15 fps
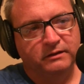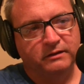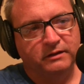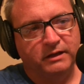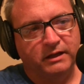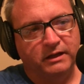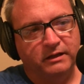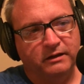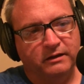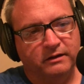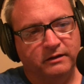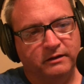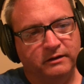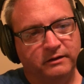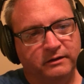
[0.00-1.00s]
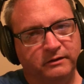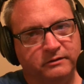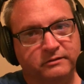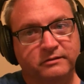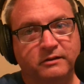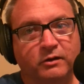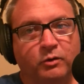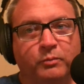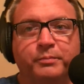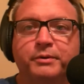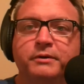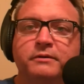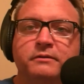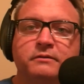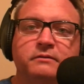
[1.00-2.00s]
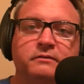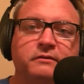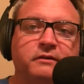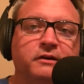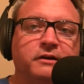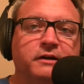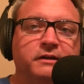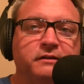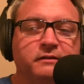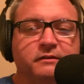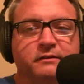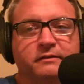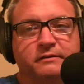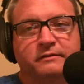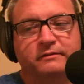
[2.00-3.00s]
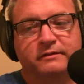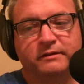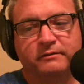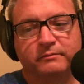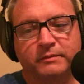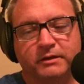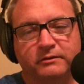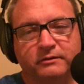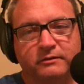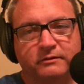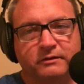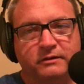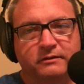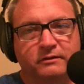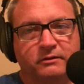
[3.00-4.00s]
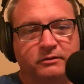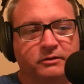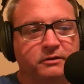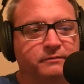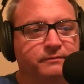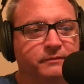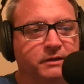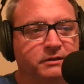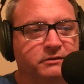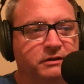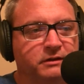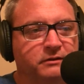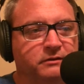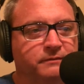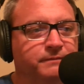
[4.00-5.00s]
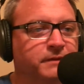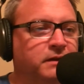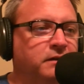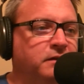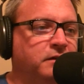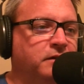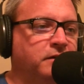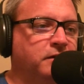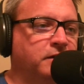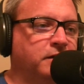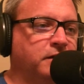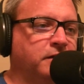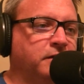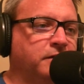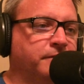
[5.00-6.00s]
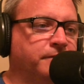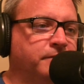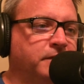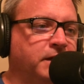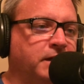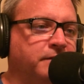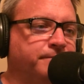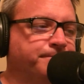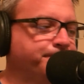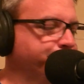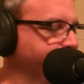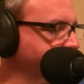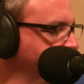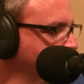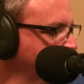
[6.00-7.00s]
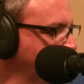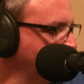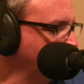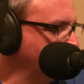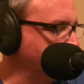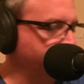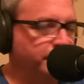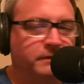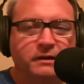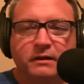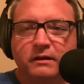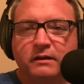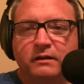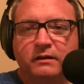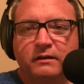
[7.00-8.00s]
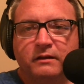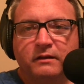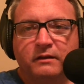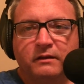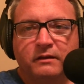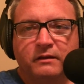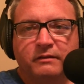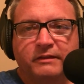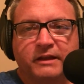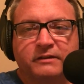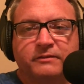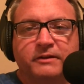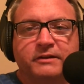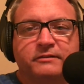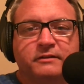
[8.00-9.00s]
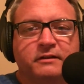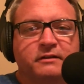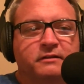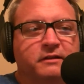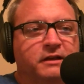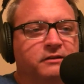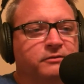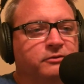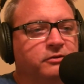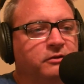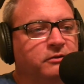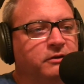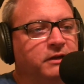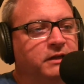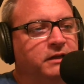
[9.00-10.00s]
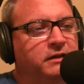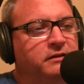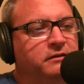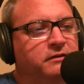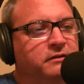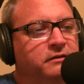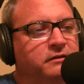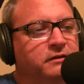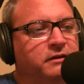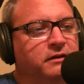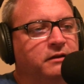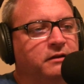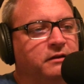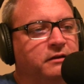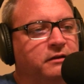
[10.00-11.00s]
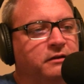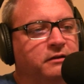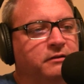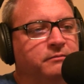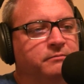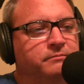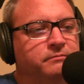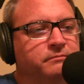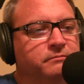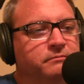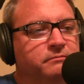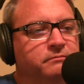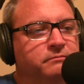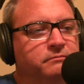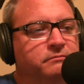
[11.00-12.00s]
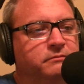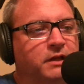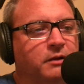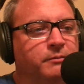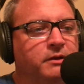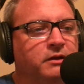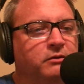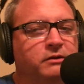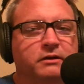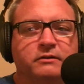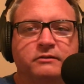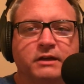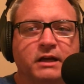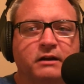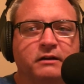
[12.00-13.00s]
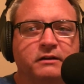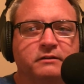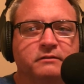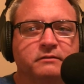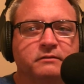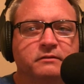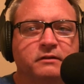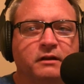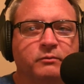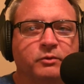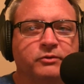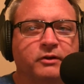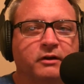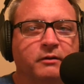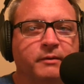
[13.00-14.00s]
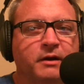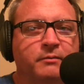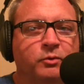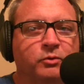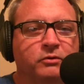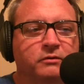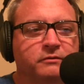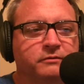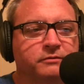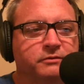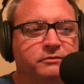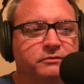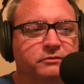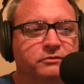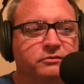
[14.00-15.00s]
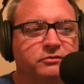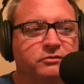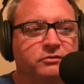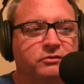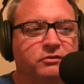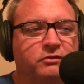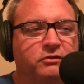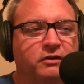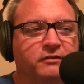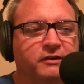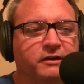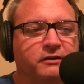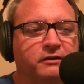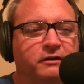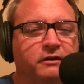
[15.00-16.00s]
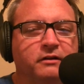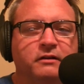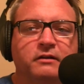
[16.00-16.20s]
a scope done to, make sure she's all good. And she is. And, yay. So, thanks for listening. Thanks for tuning in. I'll be on here Saturday, and we'll talk about more of stuff I heard.